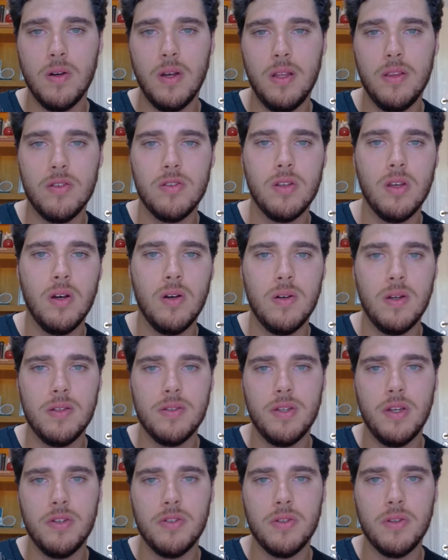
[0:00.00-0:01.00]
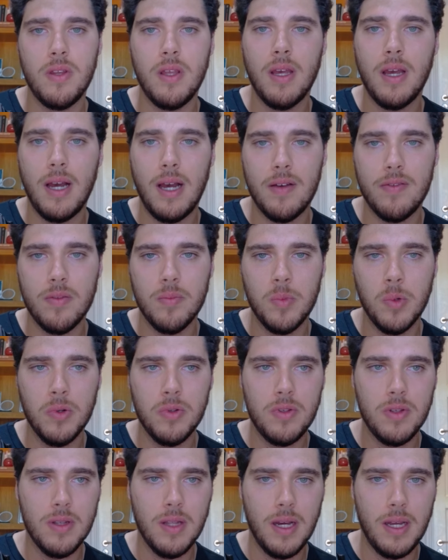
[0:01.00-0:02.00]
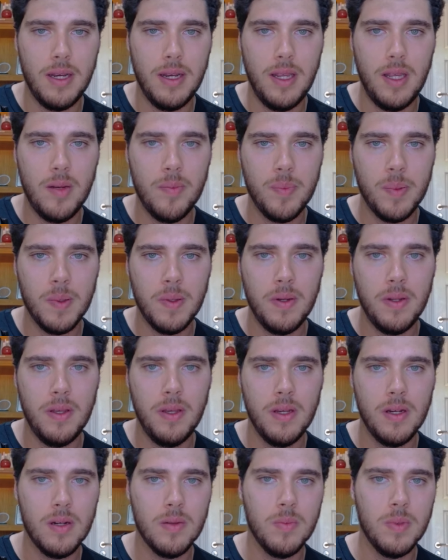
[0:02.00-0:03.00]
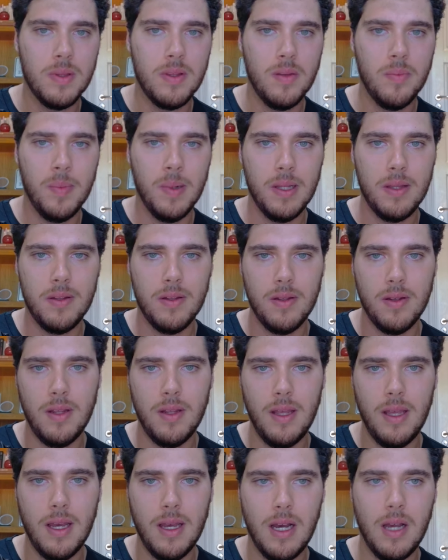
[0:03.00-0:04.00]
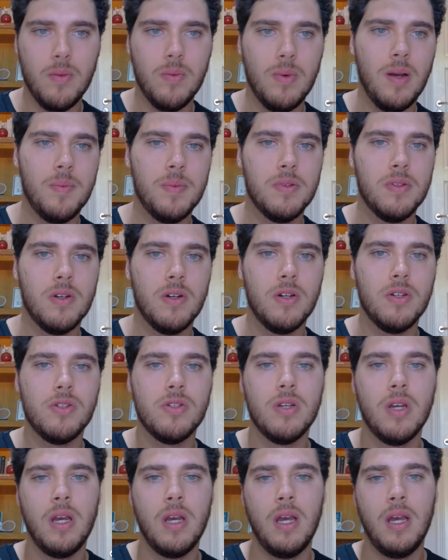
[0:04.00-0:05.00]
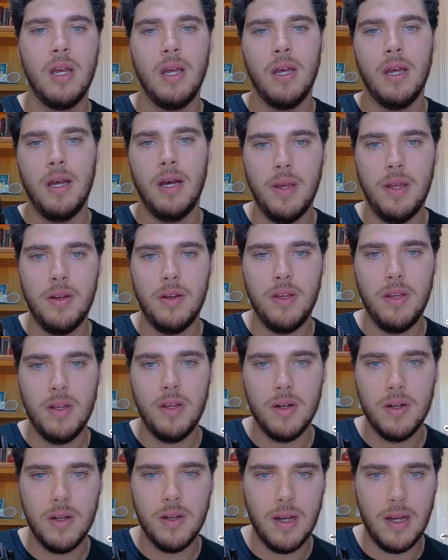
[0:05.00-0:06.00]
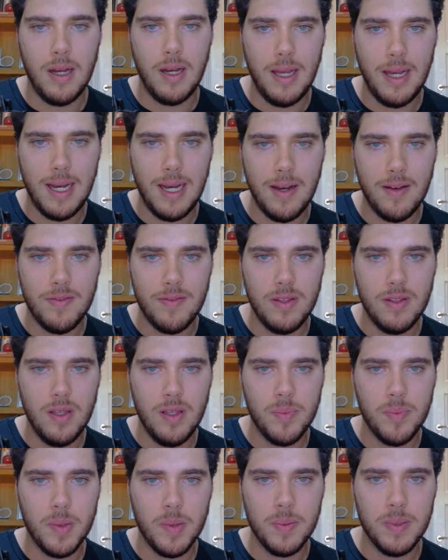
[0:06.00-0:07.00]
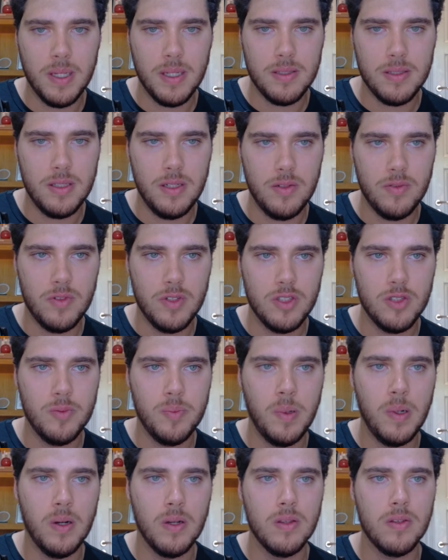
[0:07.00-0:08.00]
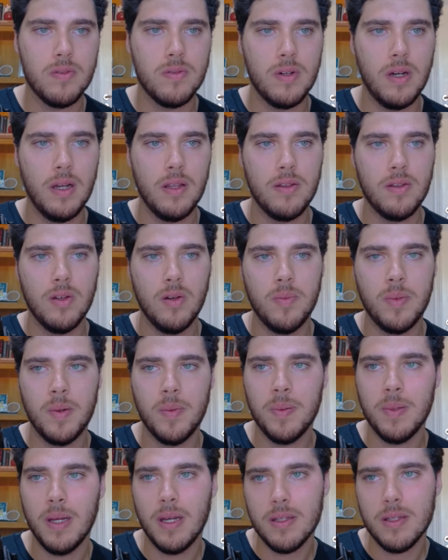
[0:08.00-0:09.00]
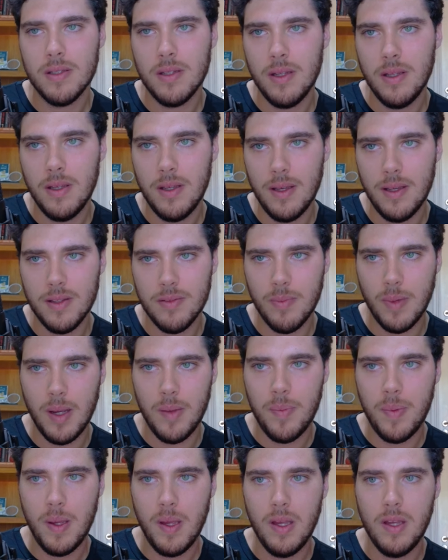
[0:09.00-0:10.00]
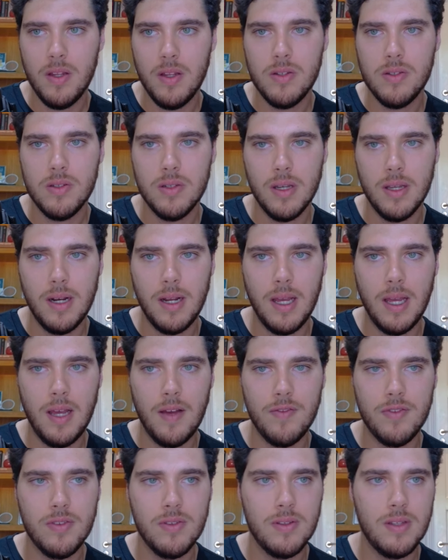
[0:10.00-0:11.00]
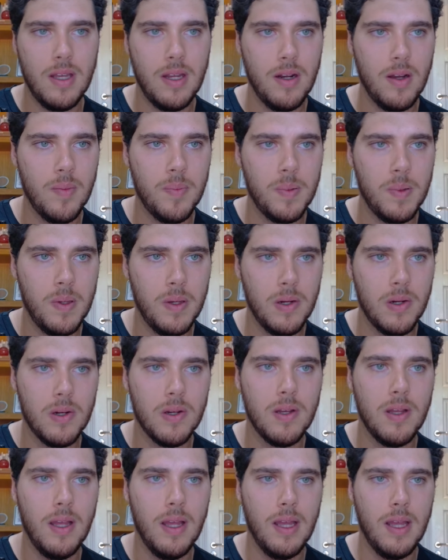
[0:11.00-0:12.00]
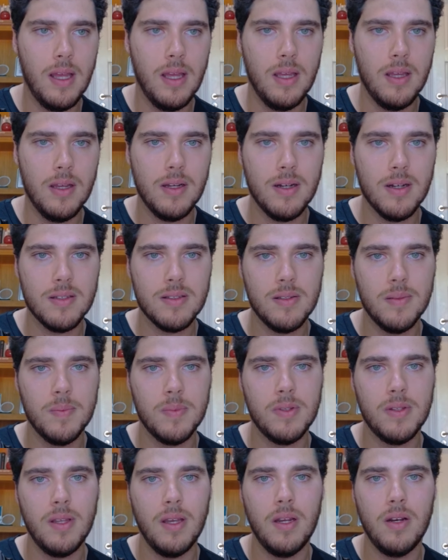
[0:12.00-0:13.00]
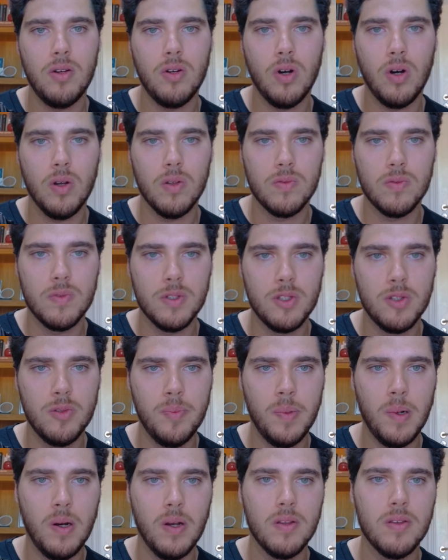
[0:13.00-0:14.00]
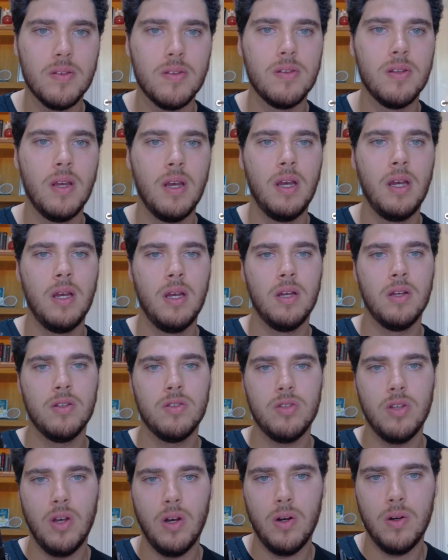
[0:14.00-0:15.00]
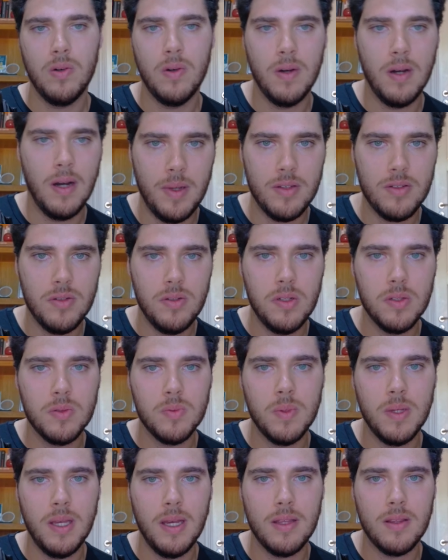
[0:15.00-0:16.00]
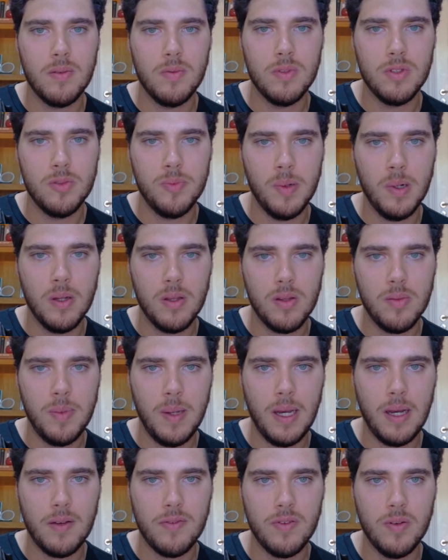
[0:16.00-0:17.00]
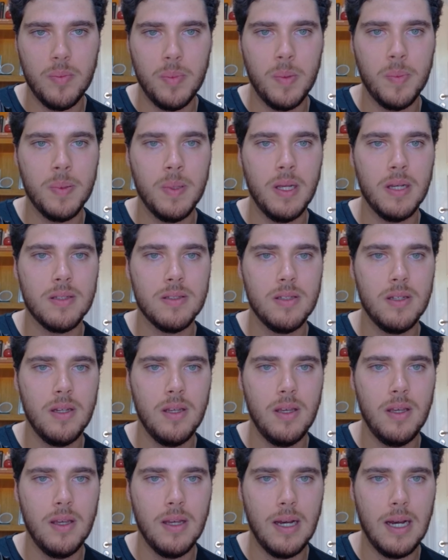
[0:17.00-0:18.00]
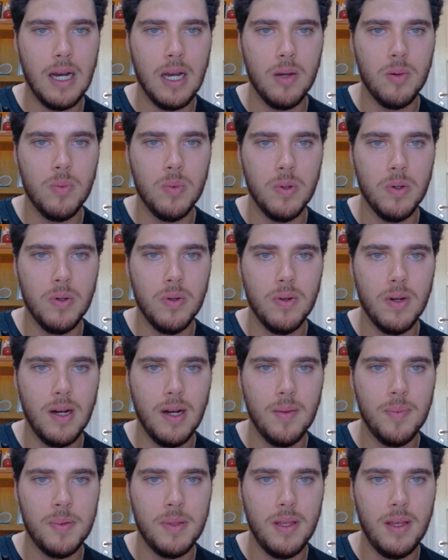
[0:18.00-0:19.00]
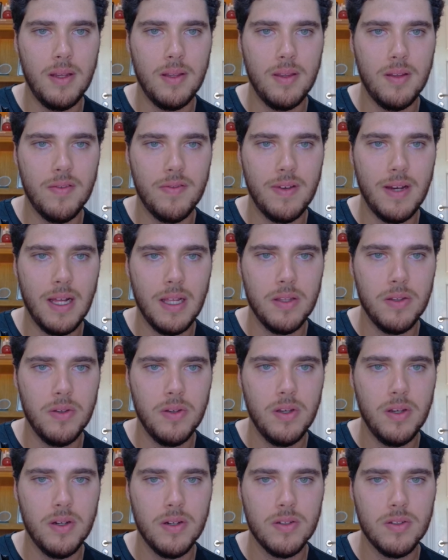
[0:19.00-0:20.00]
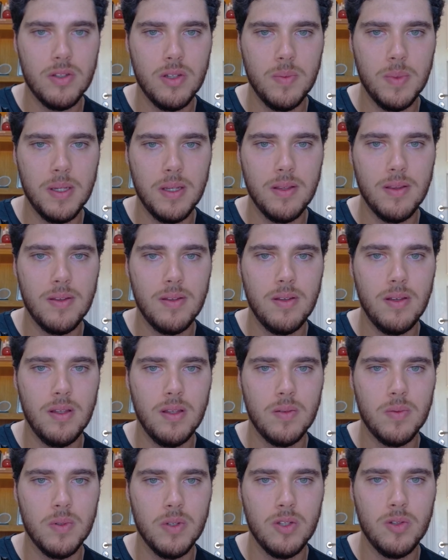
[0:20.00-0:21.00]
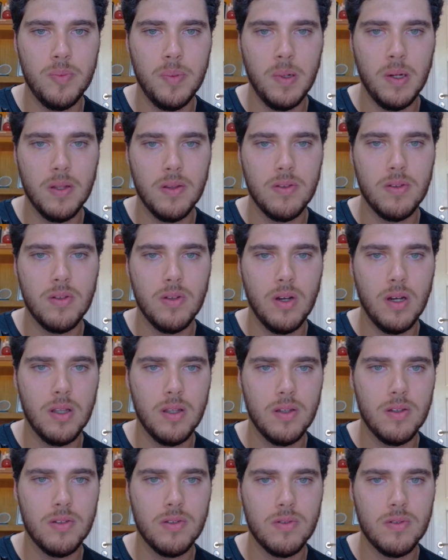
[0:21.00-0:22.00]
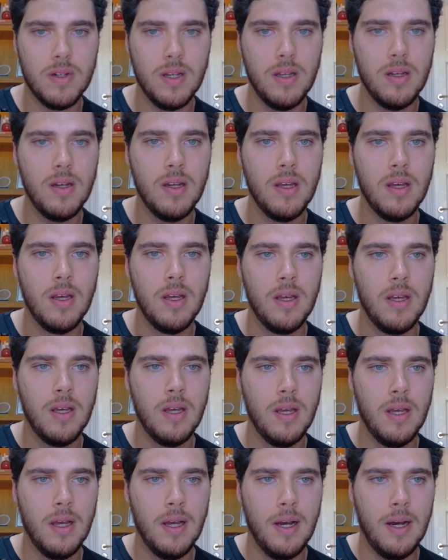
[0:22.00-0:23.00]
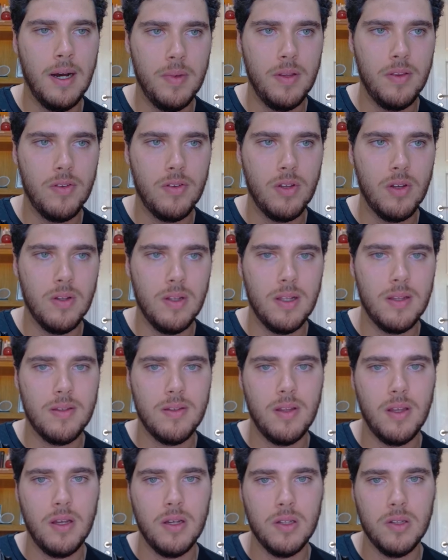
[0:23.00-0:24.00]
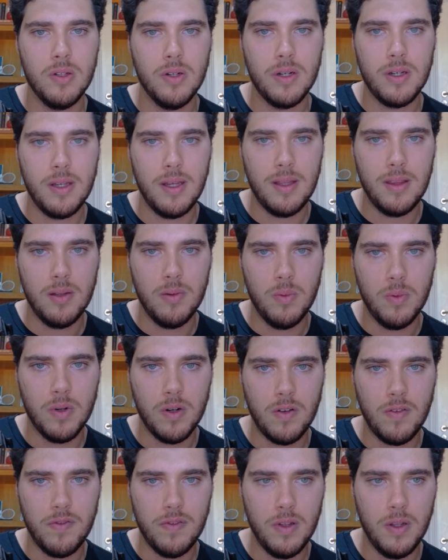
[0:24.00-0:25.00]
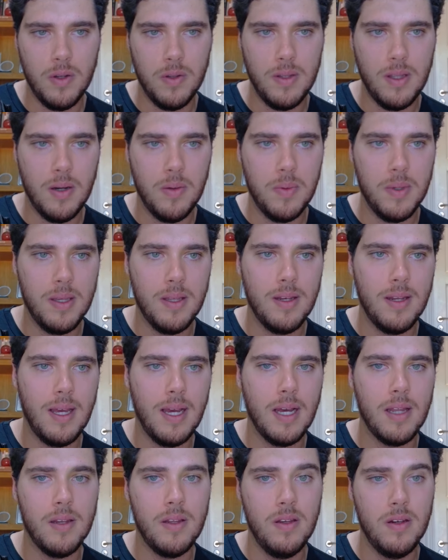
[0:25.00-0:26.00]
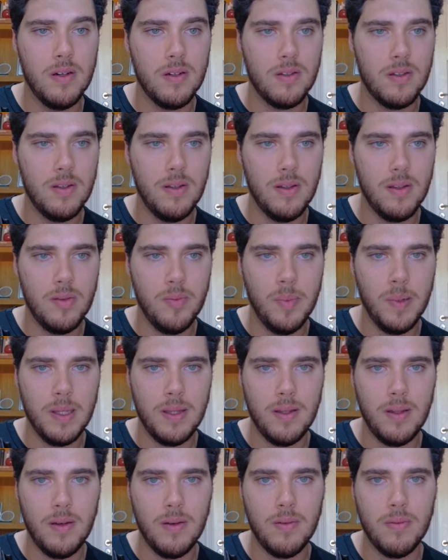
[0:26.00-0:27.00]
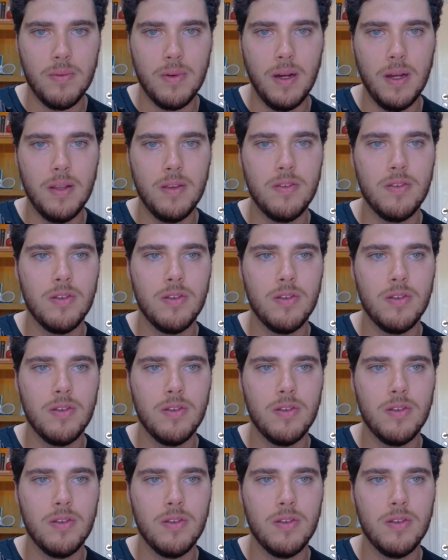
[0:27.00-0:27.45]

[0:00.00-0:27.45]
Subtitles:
And so essentially I have a multi-line input here with the button AI web search. And here I have the Perplexity response, right? So Perplexity is my page, and I have set up here a custom state called response. So as soon as we get the response back from Perplexity, I will update the value here so we can see the response on the screen. And so let's take a look at the workflow that we can add here to this button, right?